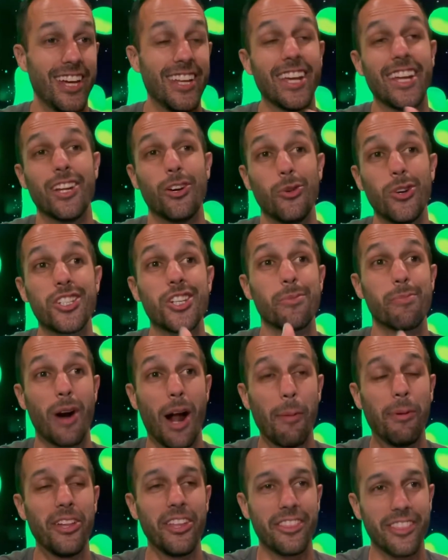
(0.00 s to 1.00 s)
I know what you're
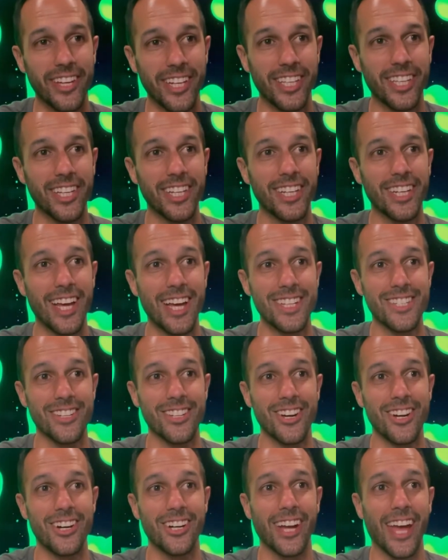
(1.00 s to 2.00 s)
probably thinking, as
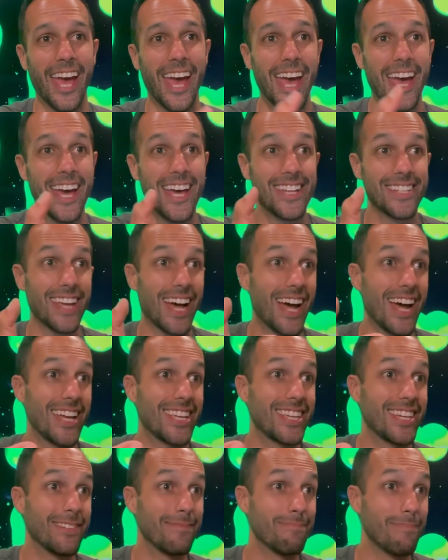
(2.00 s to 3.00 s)
long as I
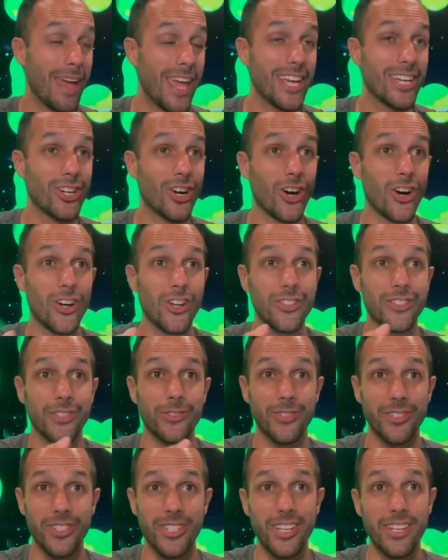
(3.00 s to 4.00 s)
can make calls and
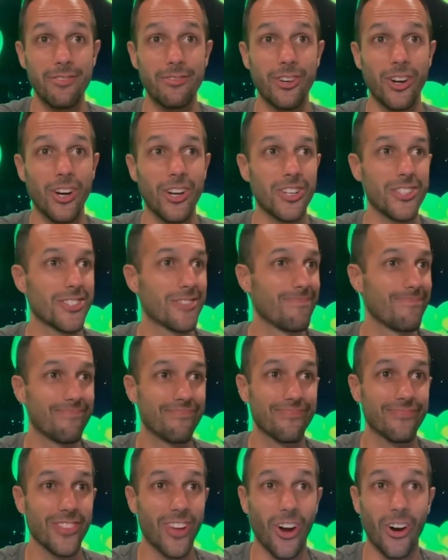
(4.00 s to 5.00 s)
receive calls,
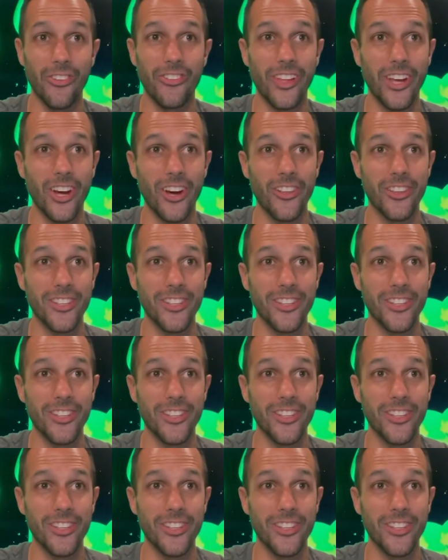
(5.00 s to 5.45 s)
aren't they all the